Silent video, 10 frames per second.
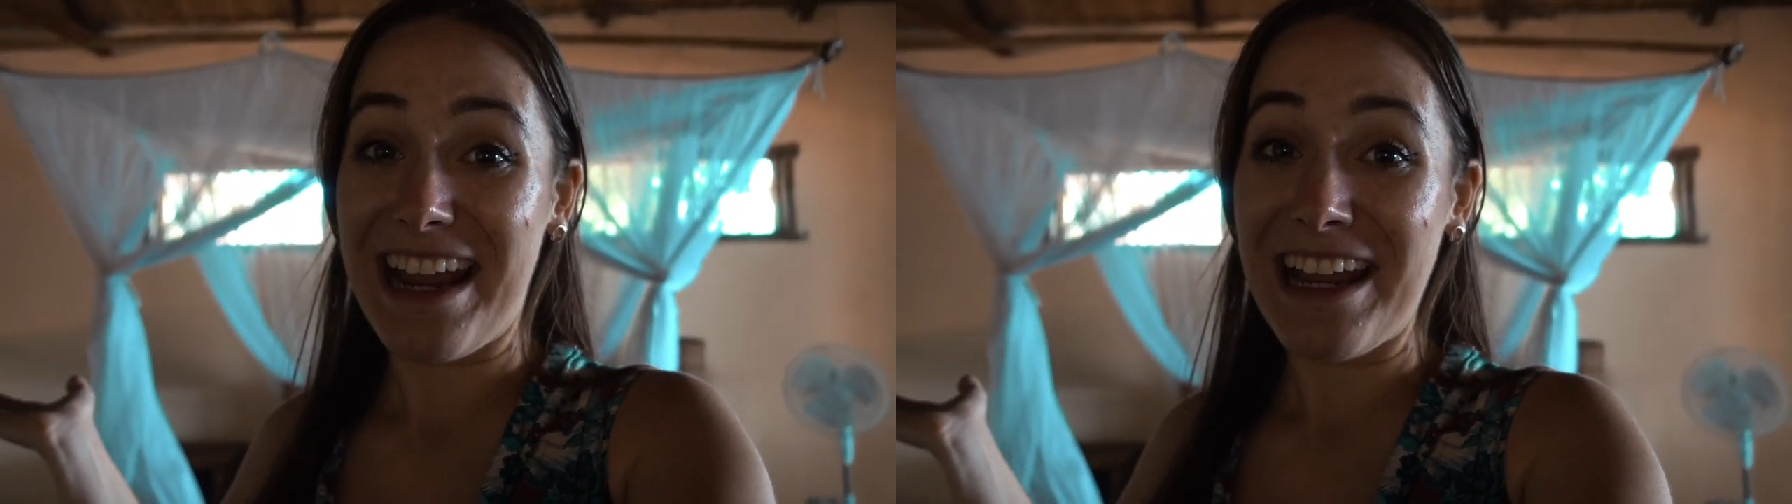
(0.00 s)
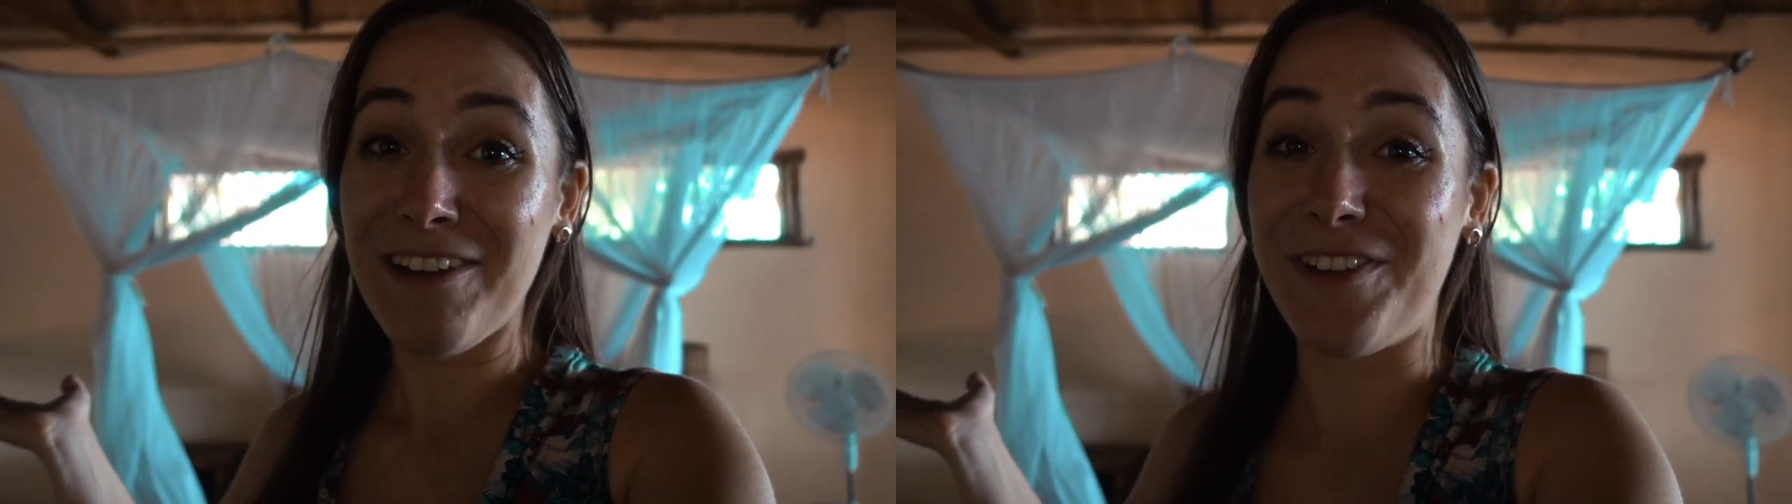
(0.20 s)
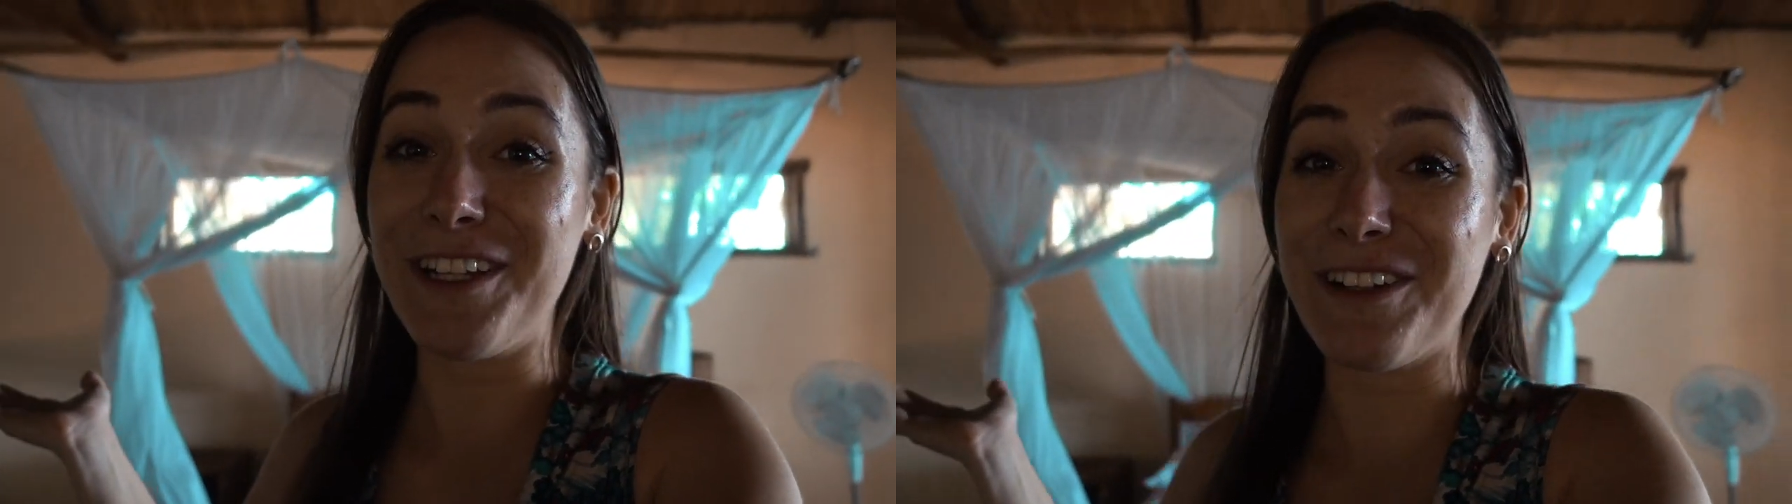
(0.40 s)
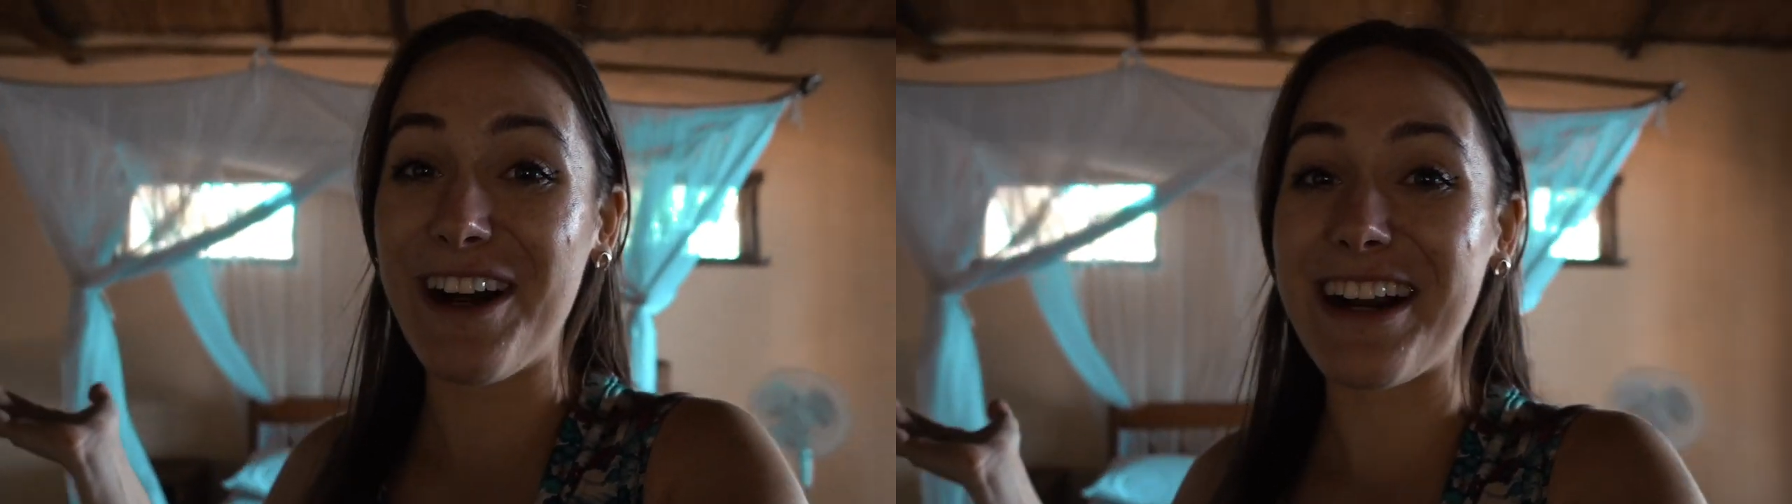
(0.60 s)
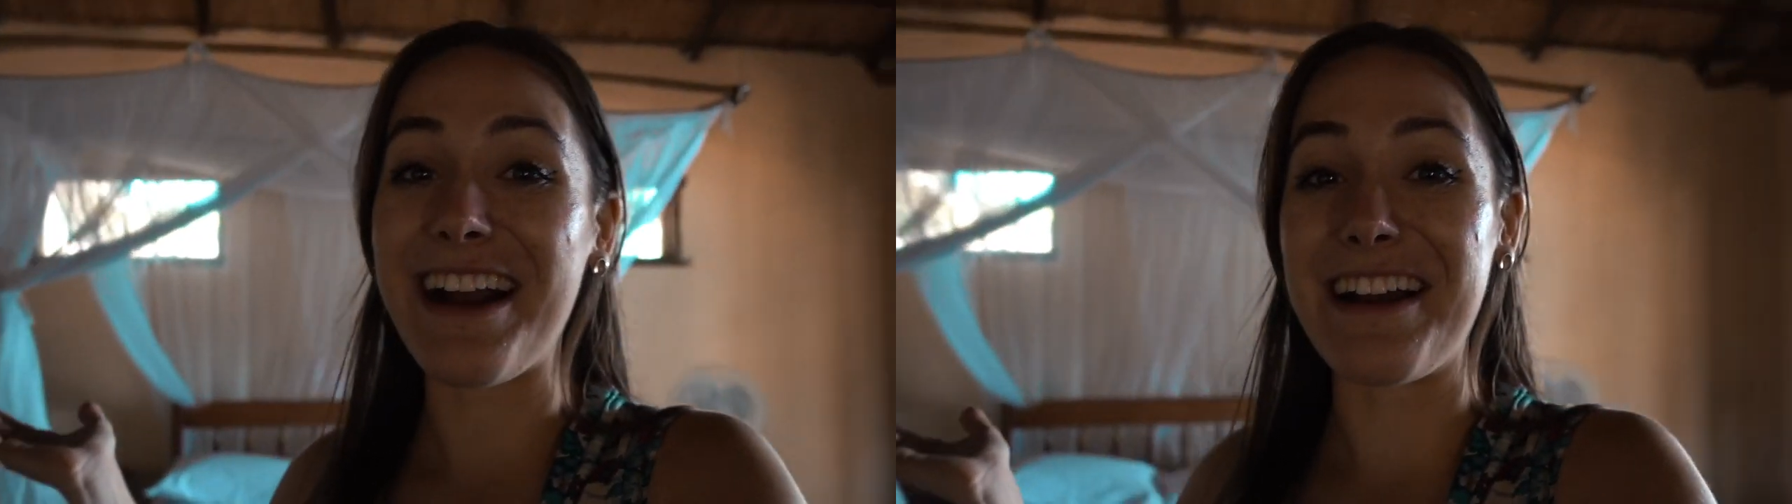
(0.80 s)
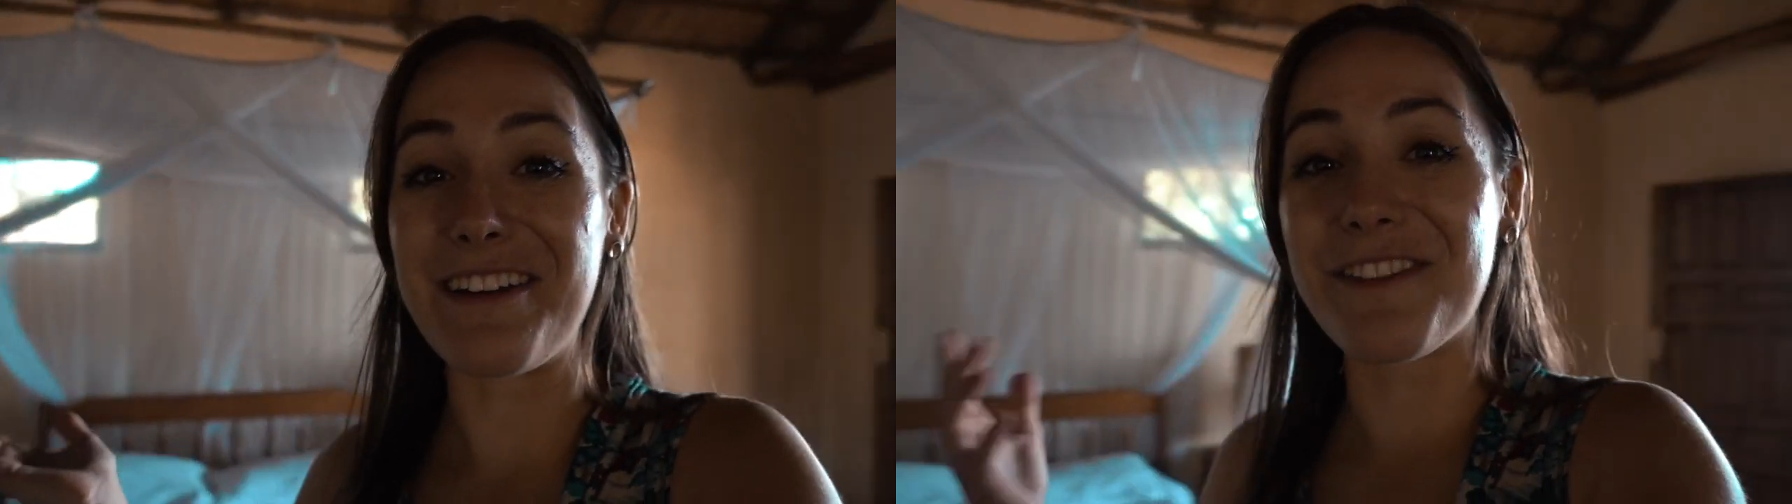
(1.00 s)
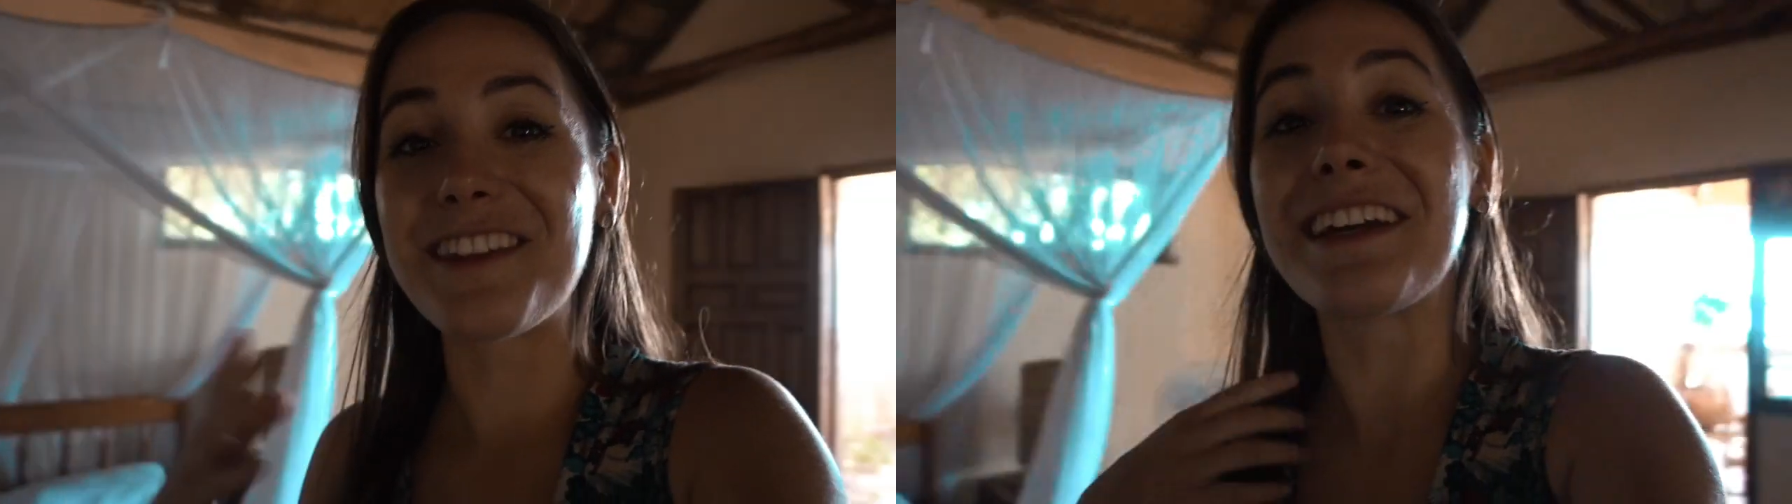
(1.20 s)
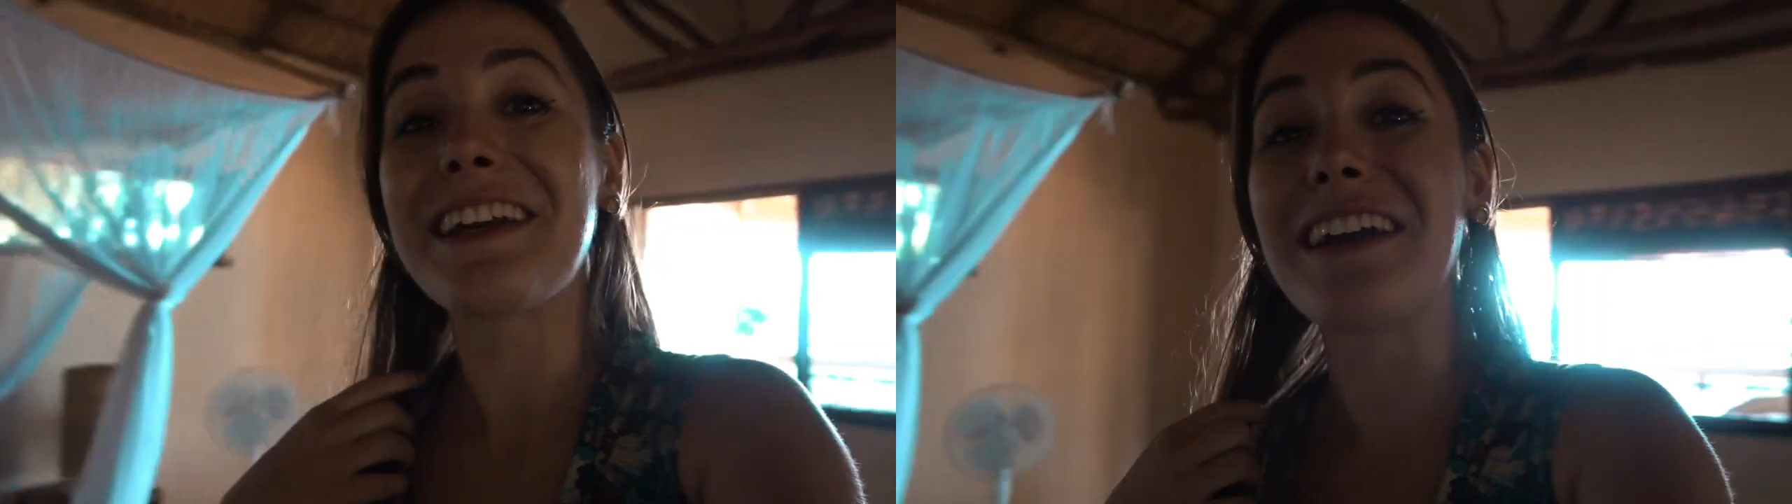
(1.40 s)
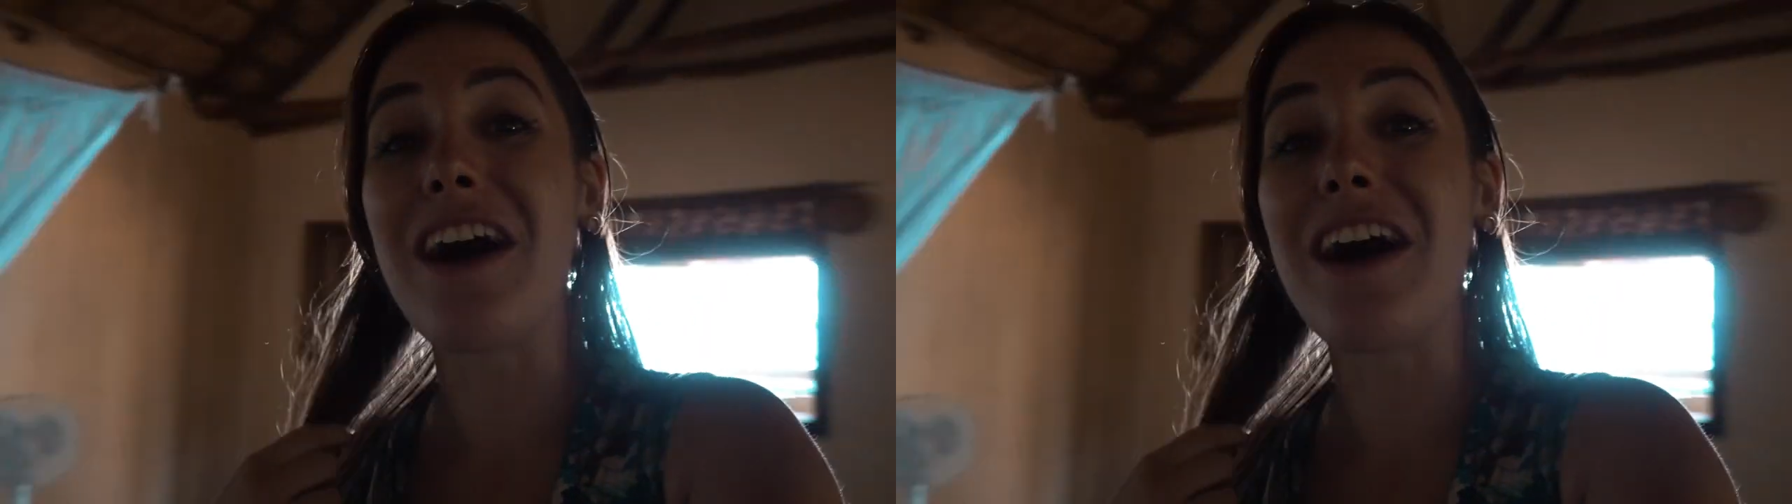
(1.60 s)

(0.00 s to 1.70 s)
if you are kind of thinking